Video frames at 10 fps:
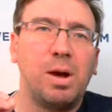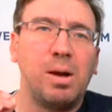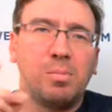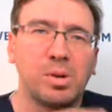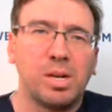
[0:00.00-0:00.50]

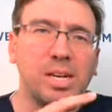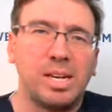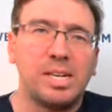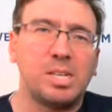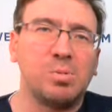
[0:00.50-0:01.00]
I'm going to
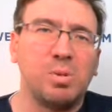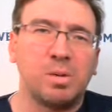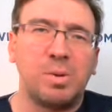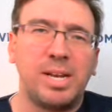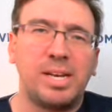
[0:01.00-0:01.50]
get into
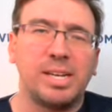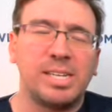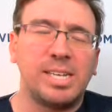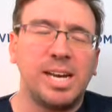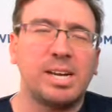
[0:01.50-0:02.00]
Wikipedia in a
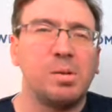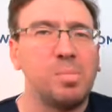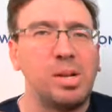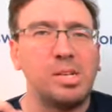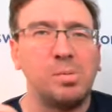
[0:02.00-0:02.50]
second,
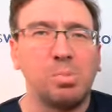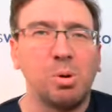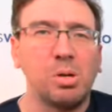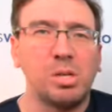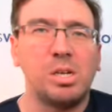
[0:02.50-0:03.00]
but it's
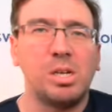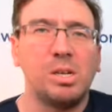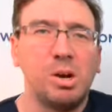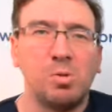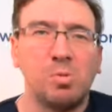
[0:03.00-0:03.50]
important to
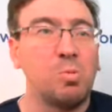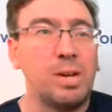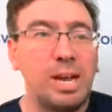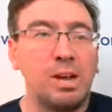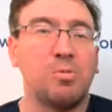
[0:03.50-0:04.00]
note
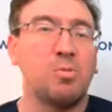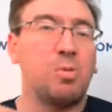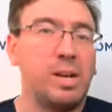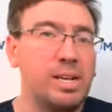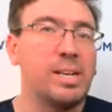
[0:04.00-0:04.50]
we have
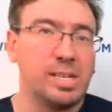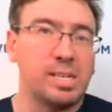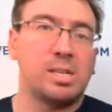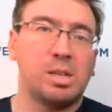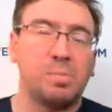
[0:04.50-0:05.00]

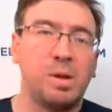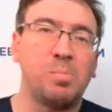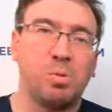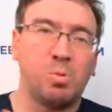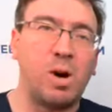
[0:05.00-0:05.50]
witnessed, the
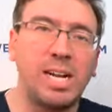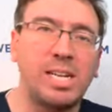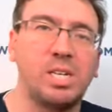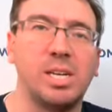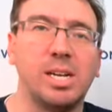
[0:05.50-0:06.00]
people
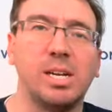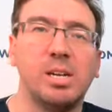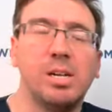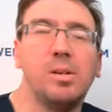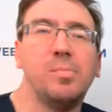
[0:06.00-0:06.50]
watching
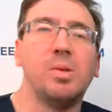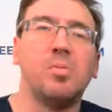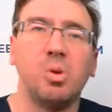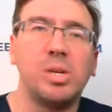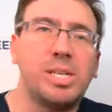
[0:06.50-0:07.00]

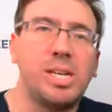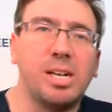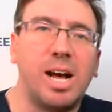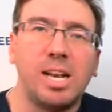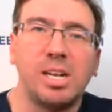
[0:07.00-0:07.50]
voice
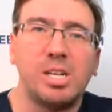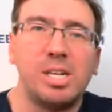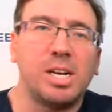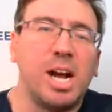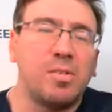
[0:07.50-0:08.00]

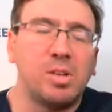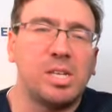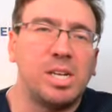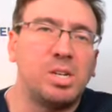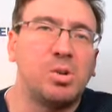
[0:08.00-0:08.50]
technology and
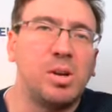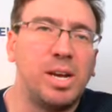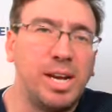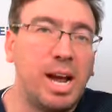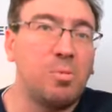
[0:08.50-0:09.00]
conversational
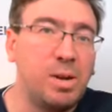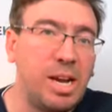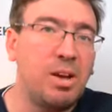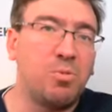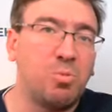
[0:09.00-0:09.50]
AI, we
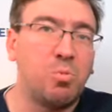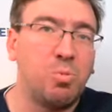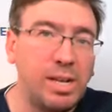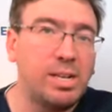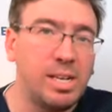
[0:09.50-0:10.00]
have
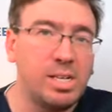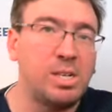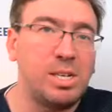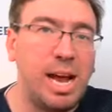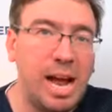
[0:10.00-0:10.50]

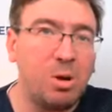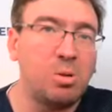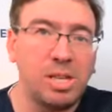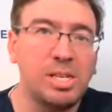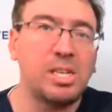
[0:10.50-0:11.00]
witnessed how
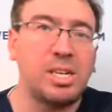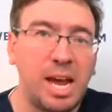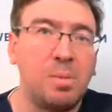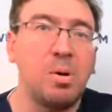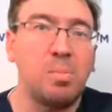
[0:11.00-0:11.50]
this
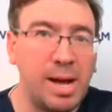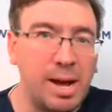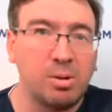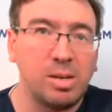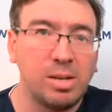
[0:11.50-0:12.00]
came
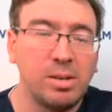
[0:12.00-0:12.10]
about.